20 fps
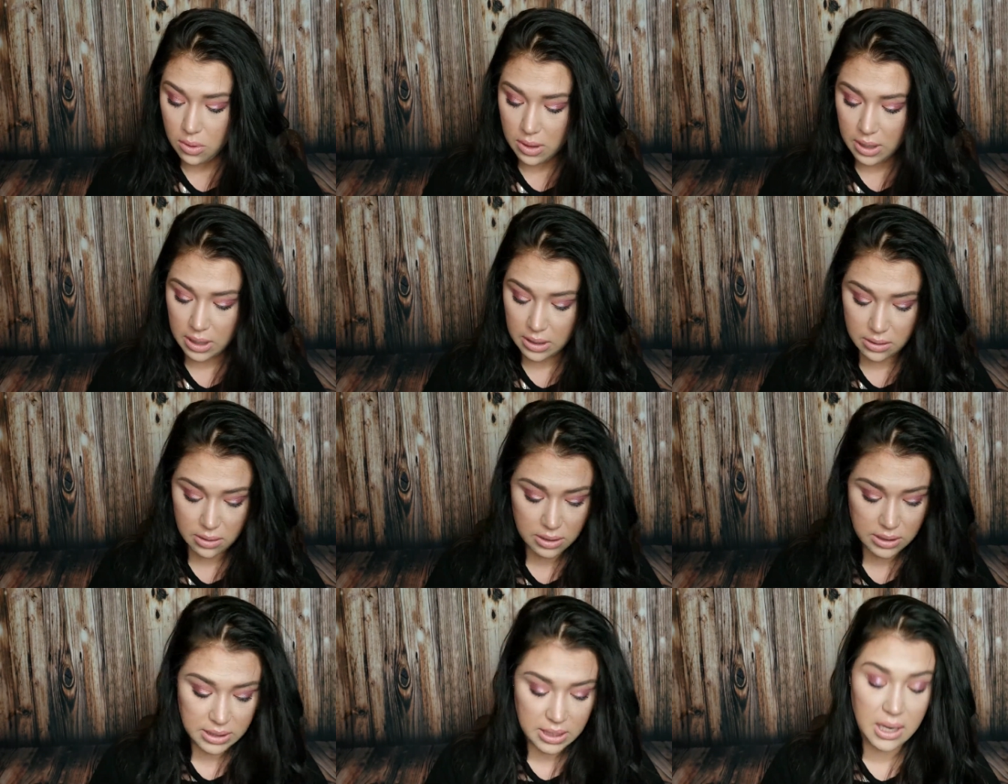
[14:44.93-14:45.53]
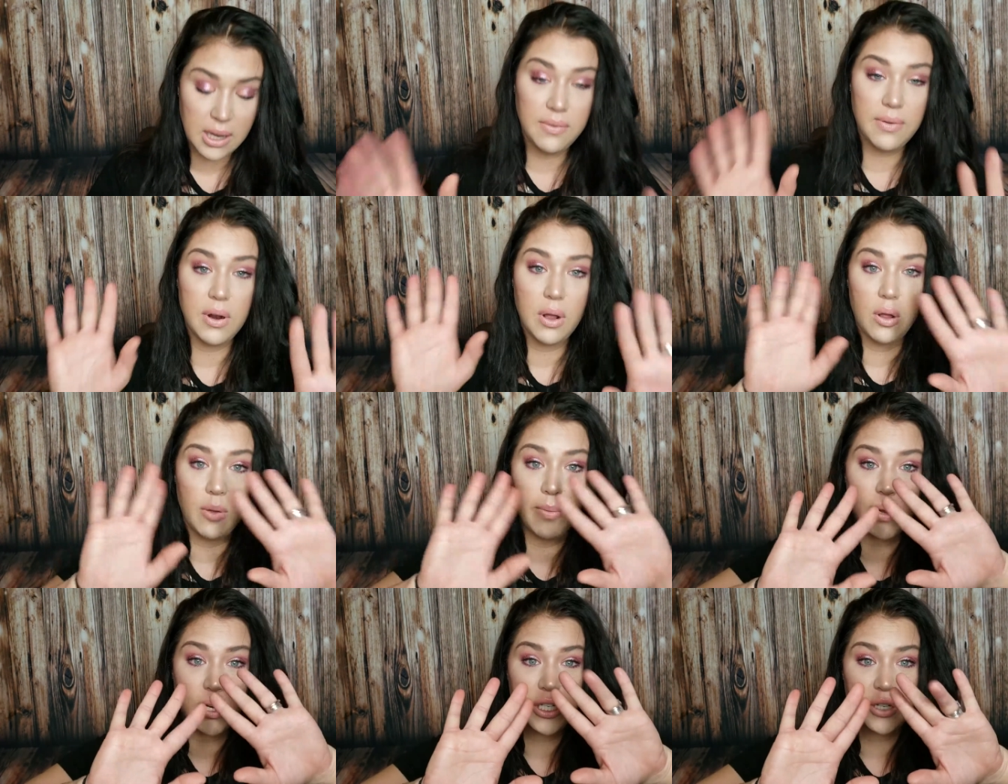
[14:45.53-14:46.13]
Like, there's not even a
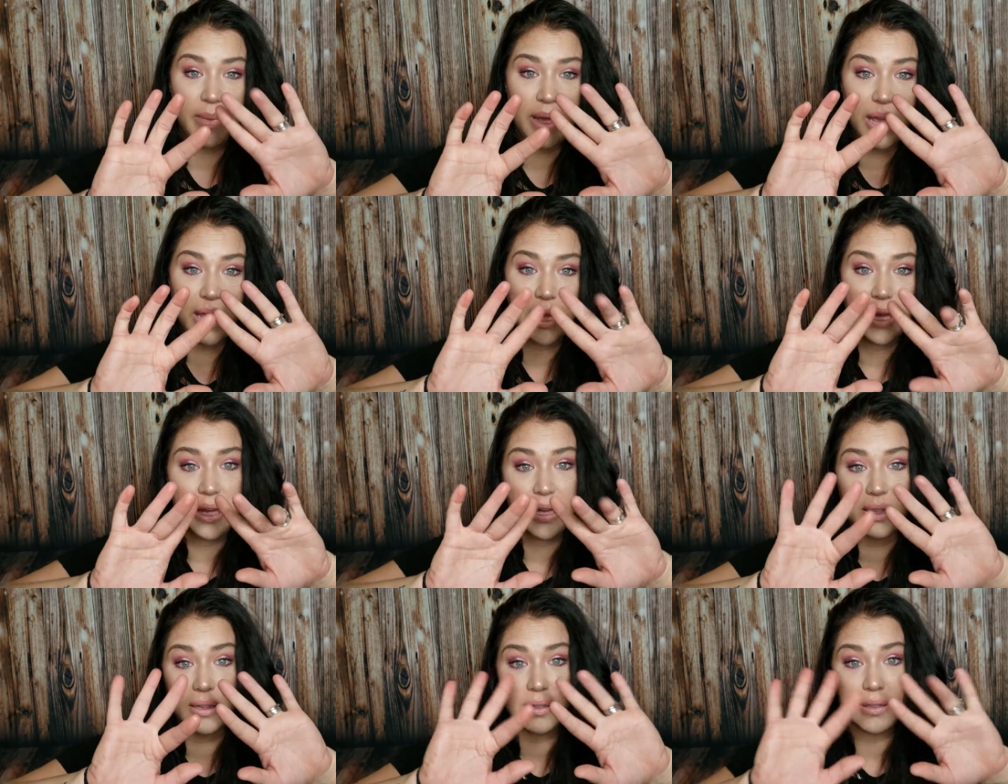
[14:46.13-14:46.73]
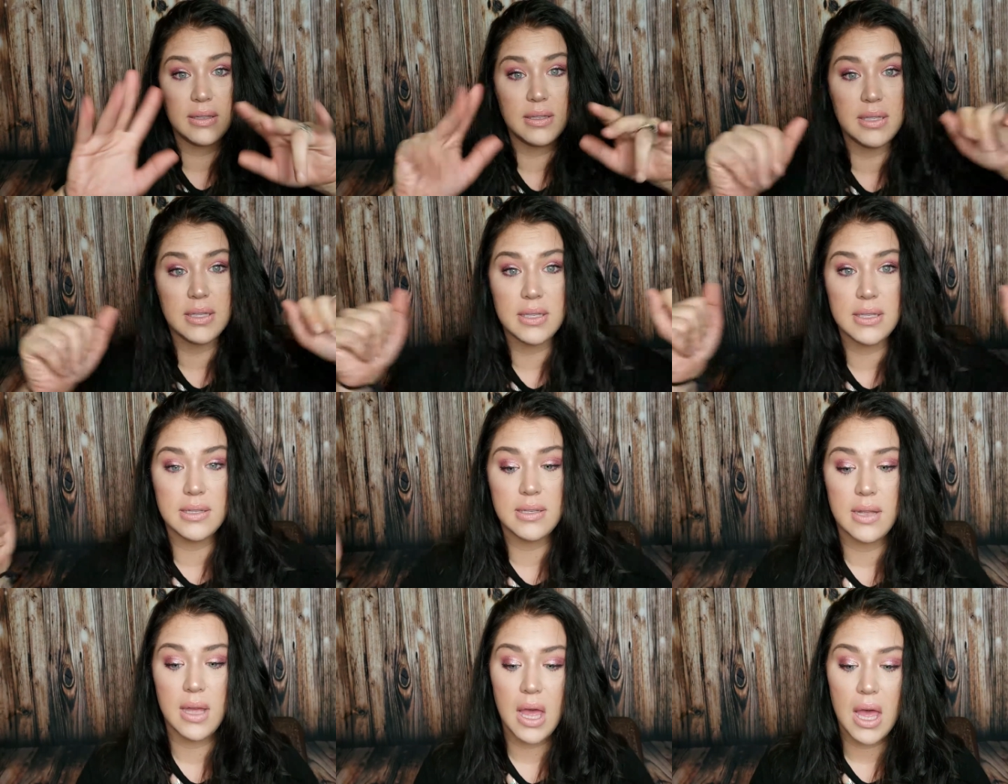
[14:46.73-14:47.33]
whole bunch on my
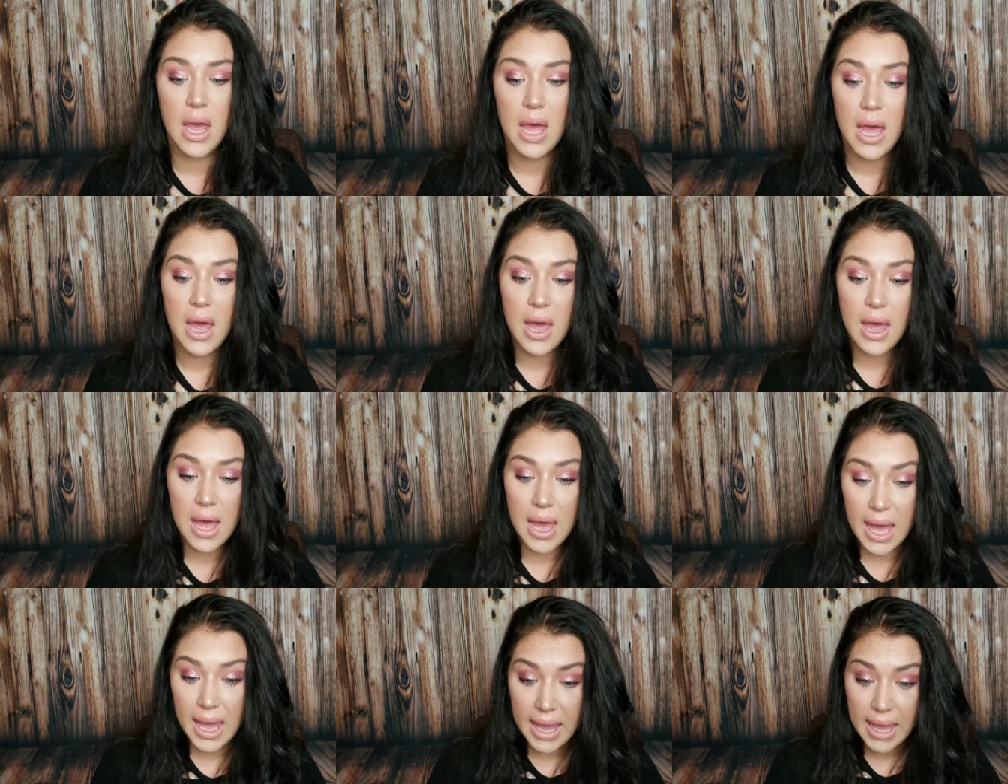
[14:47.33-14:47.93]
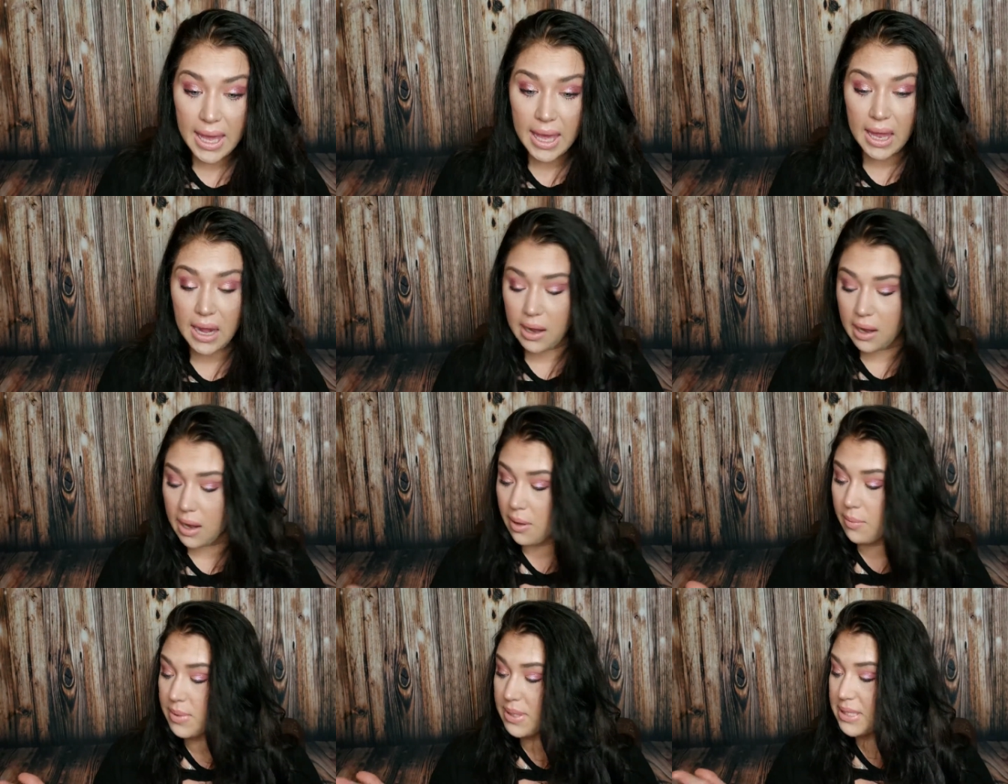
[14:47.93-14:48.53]
hands. And
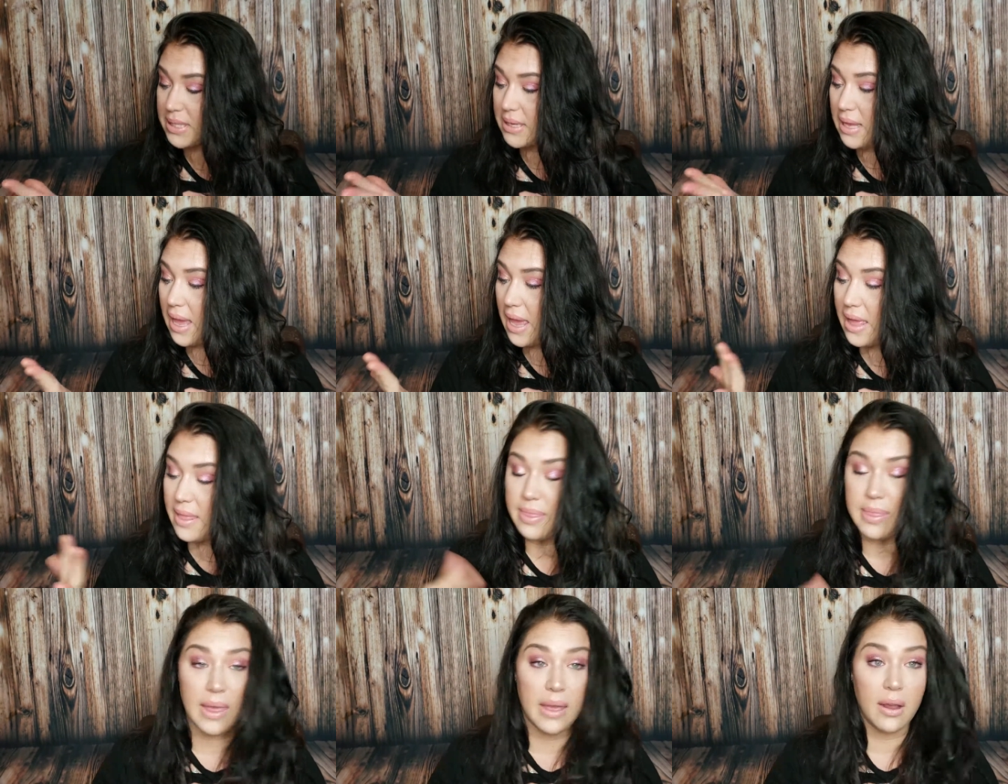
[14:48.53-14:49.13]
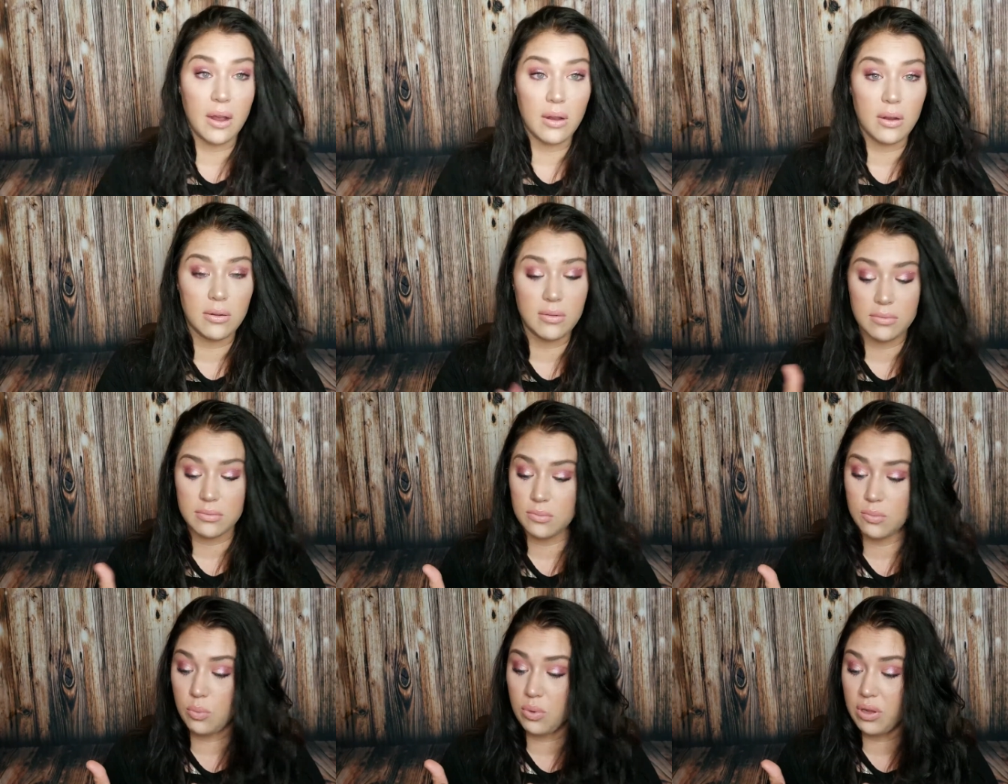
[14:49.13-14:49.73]
I was in there
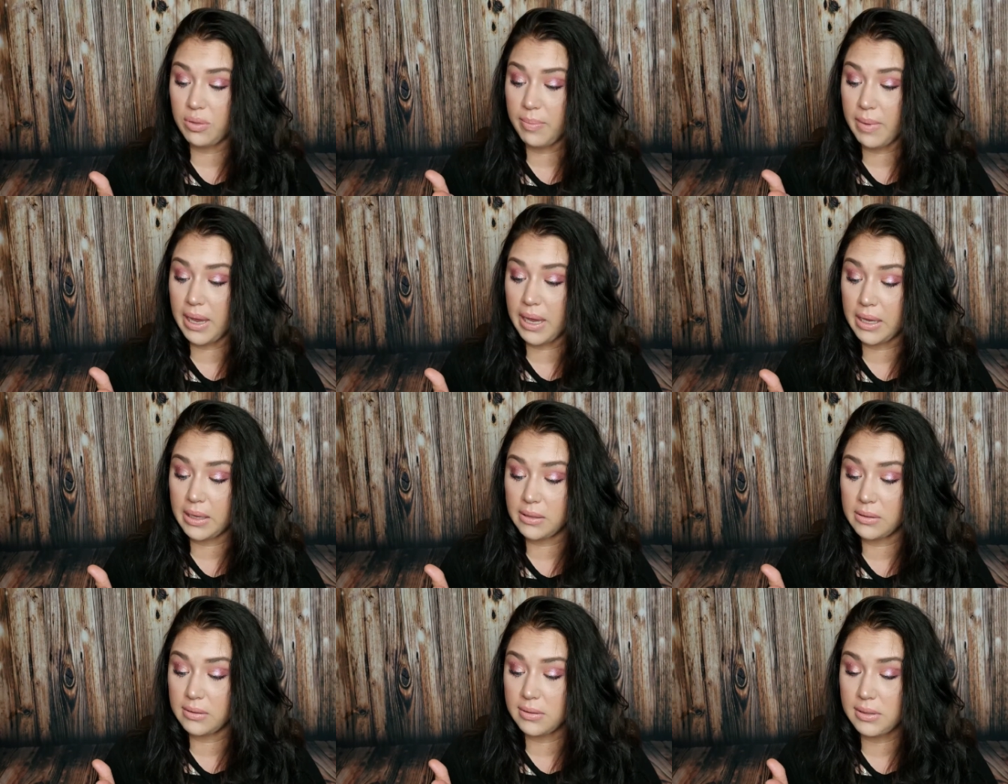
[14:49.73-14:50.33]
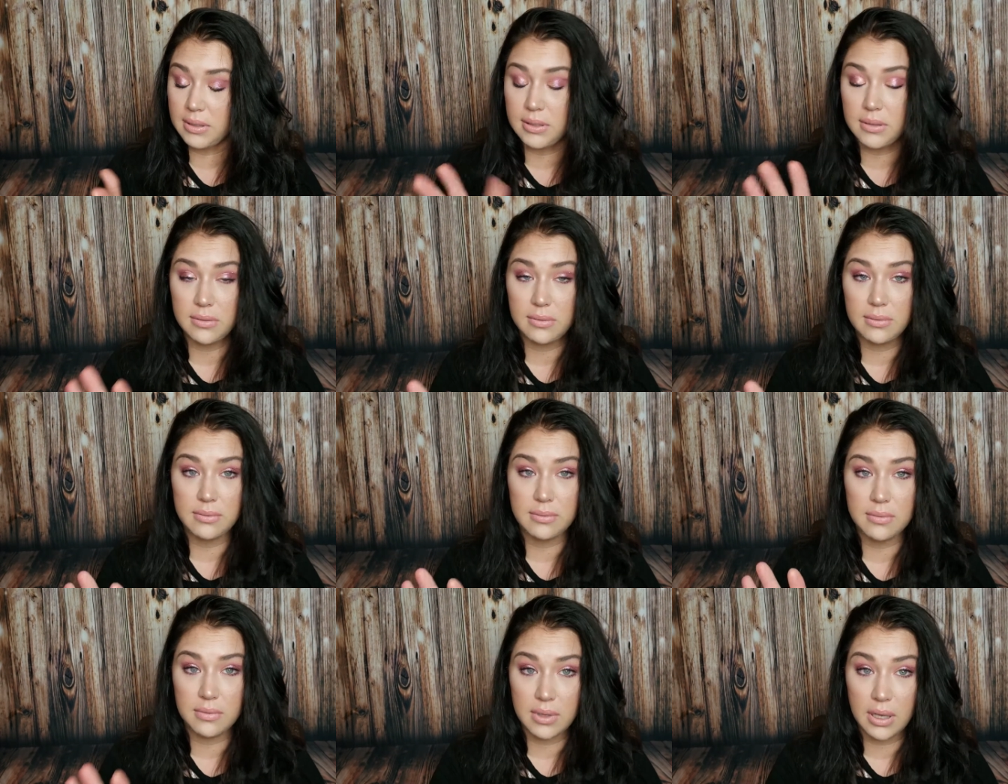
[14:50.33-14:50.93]
with my hands,
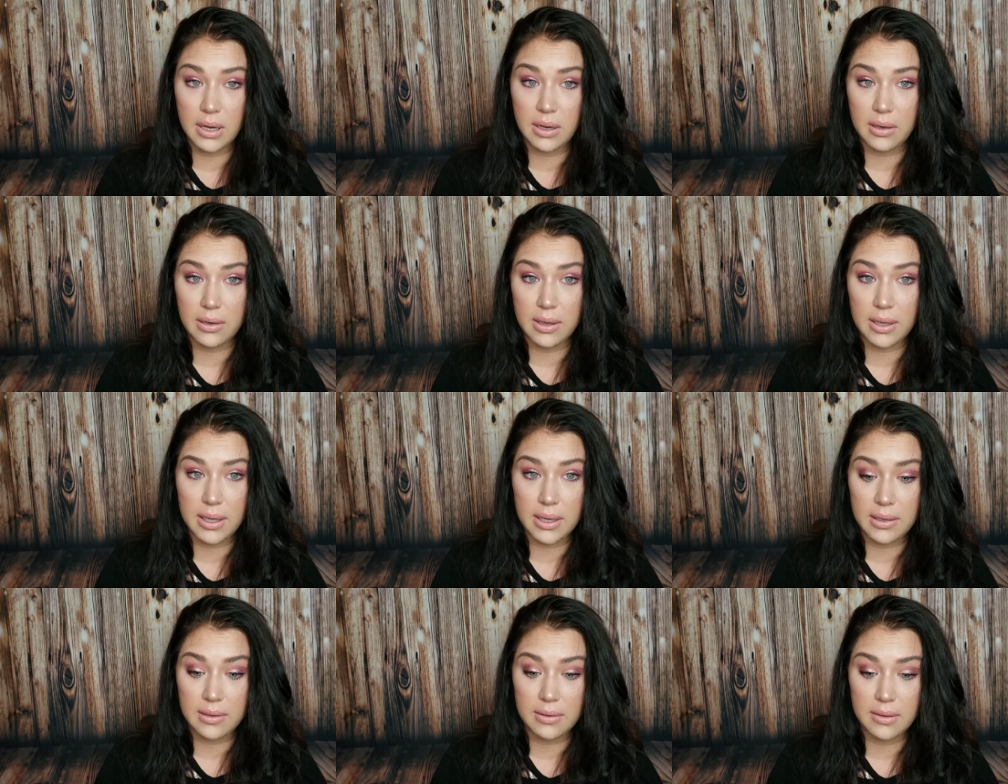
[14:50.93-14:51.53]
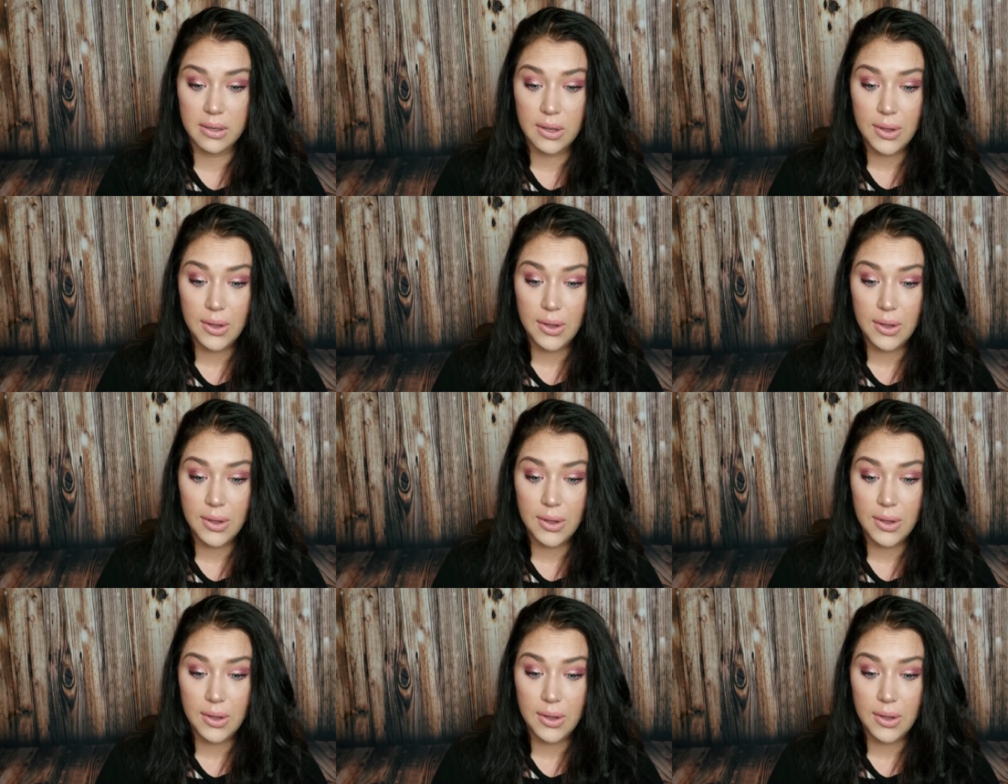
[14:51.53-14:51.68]
literally.